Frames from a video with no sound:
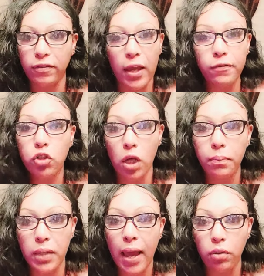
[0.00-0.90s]
They've
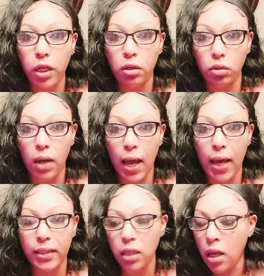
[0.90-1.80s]
jumped out here, you
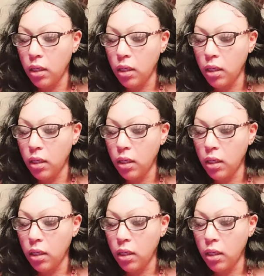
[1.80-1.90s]
guys.